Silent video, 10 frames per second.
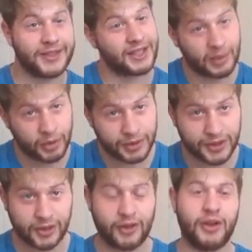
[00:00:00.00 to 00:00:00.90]
same old
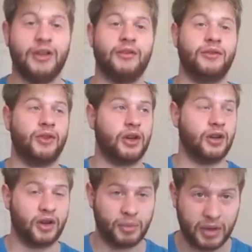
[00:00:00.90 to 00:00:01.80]
story for
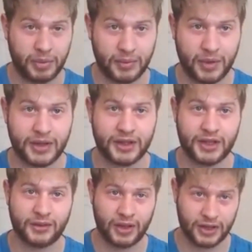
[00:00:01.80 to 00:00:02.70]
a lot of people in my
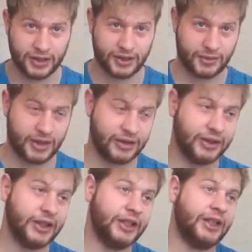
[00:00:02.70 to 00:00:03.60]
situation as
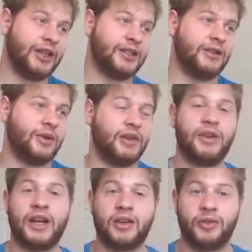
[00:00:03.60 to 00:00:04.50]
well, is that we
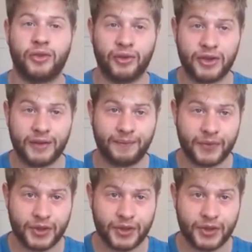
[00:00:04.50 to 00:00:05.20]
have lack of funding.